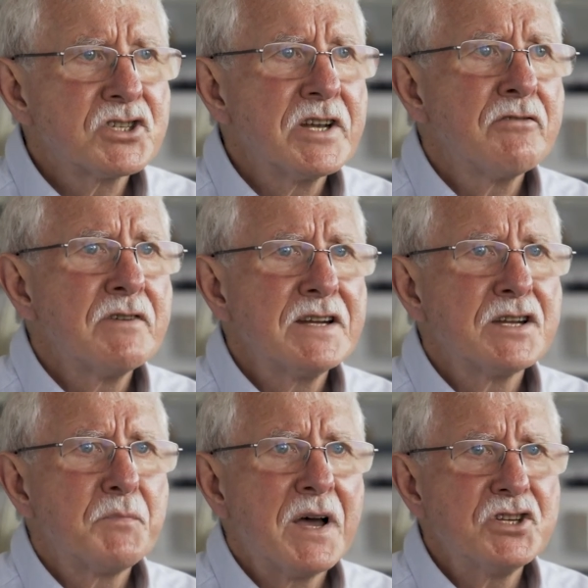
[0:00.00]

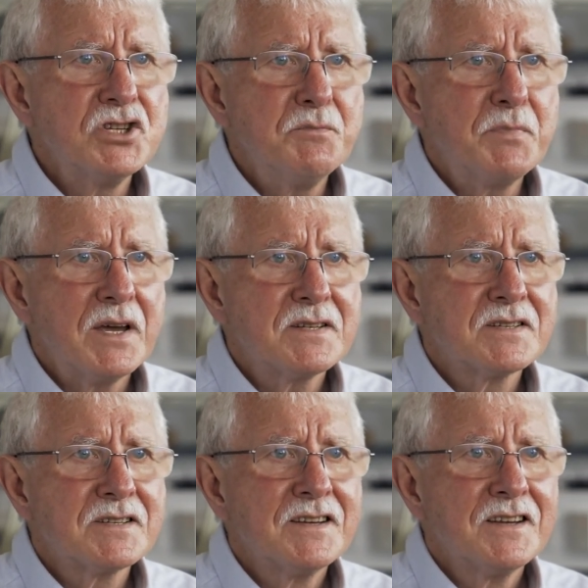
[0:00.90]
generated by
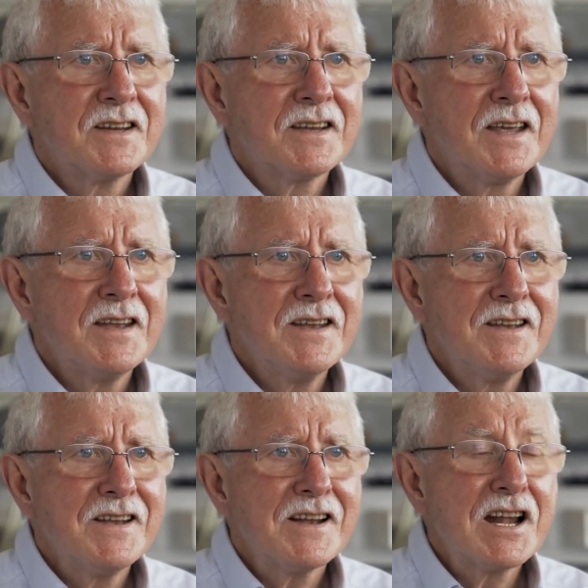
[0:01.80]
GPAS can
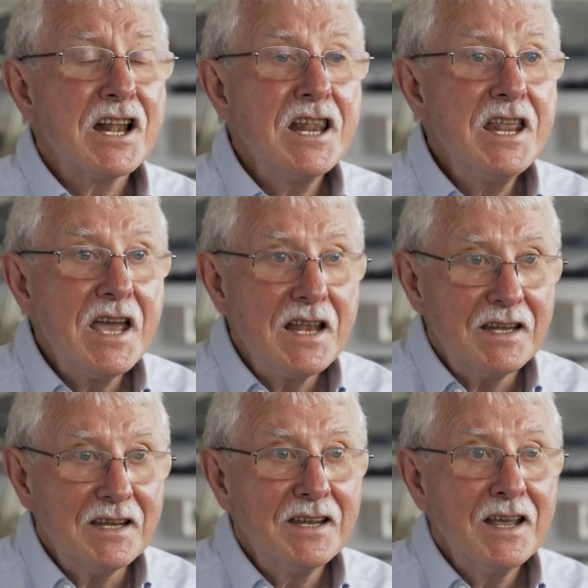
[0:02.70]

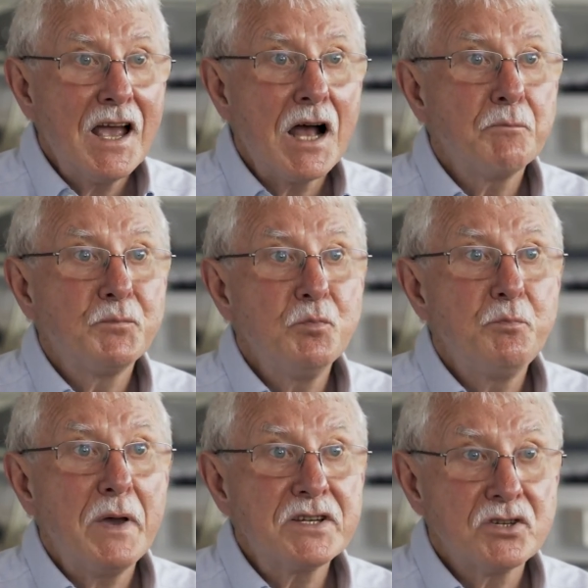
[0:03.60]
clearly help you
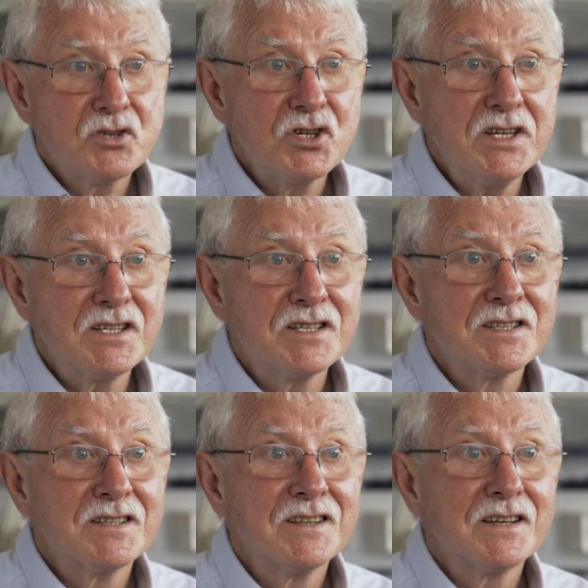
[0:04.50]
better treat
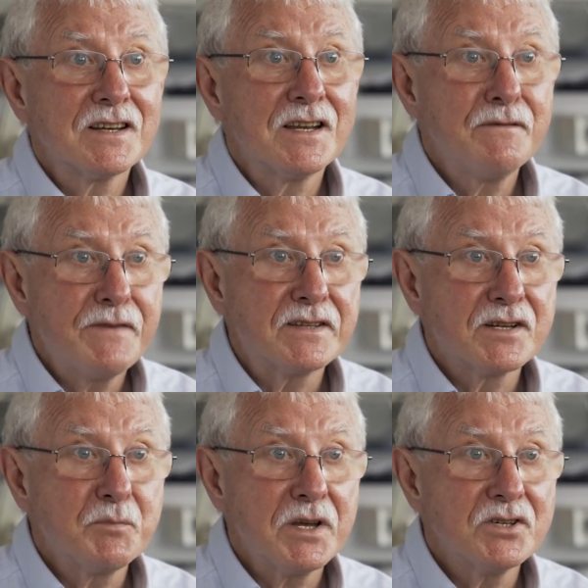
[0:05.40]

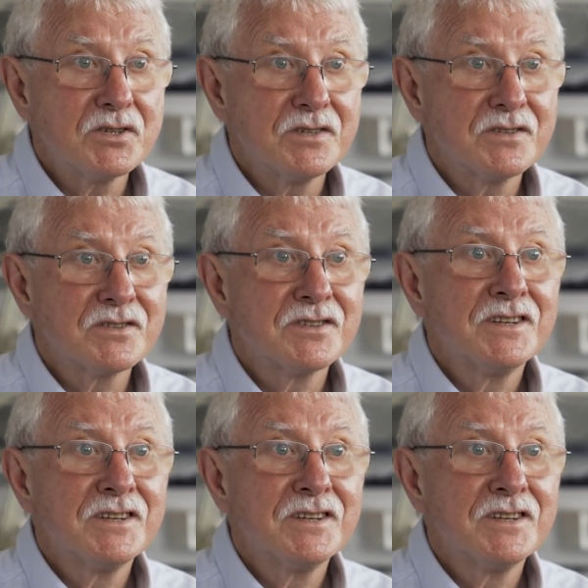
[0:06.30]
infected patients